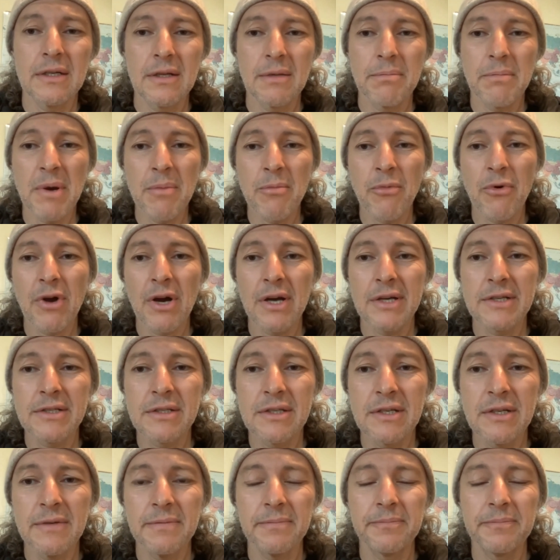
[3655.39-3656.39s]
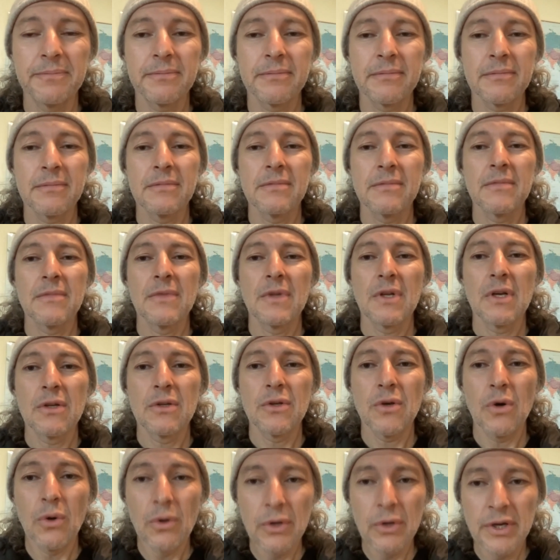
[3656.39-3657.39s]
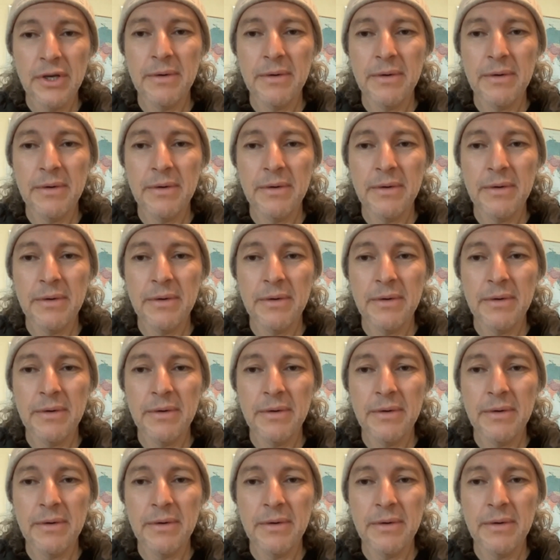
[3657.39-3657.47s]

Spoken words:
memorized it, told